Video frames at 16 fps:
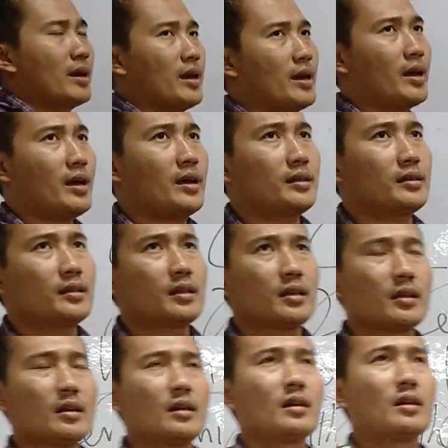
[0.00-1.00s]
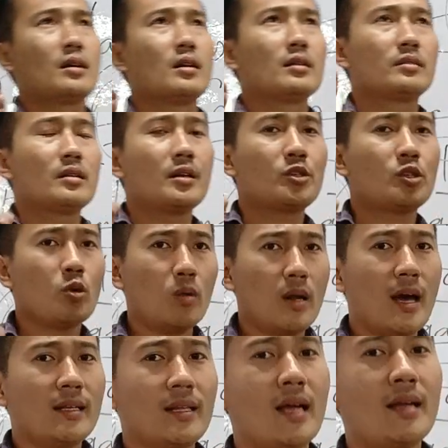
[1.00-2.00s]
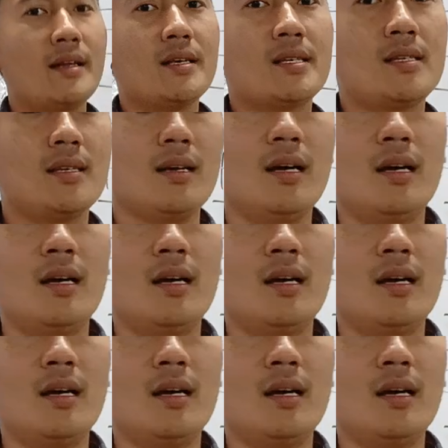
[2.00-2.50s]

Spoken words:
And the Chola dynasty